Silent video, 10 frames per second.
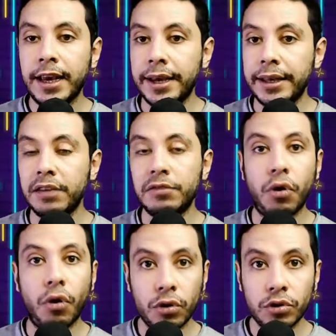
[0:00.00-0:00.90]
give
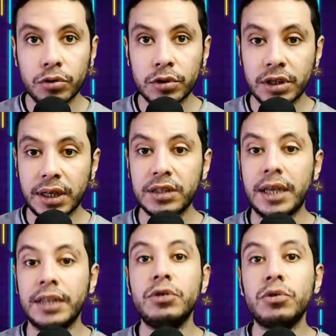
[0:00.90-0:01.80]
all your details,
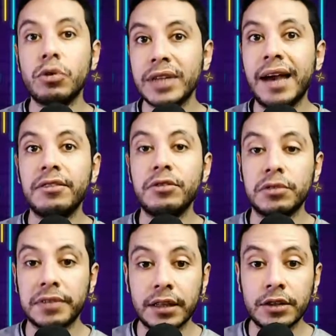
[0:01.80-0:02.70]
and you don't have to
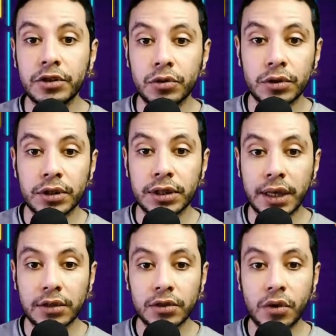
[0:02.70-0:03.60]
fill your
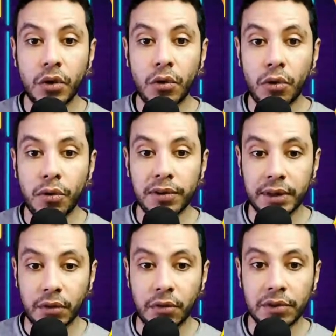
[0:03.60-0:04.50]
details over and
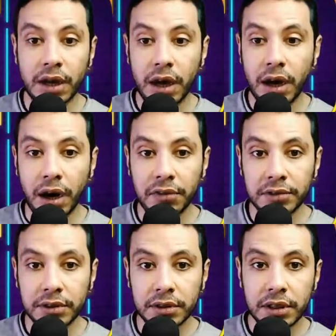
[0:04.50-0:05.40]
over.
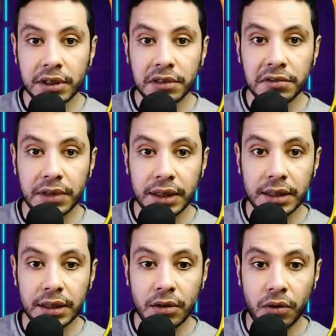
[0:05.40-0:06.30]
After
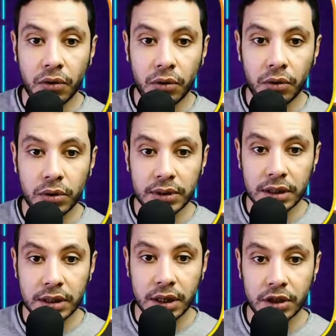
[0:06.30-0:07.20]
filling all these
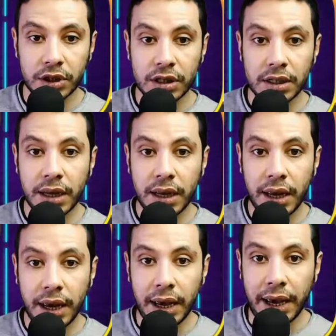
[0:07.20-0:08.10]
sections,
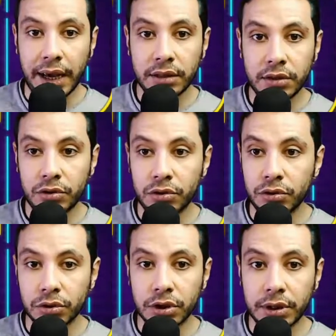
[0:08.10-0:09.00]
add to
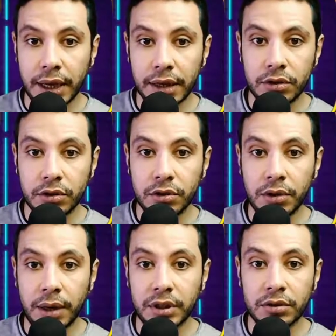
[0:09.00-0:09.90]
your stay.
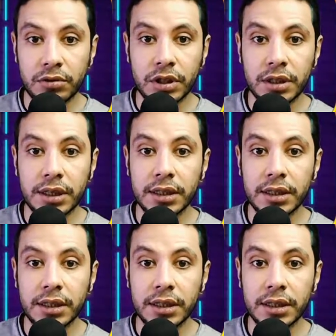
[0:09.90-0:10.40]
I'm interested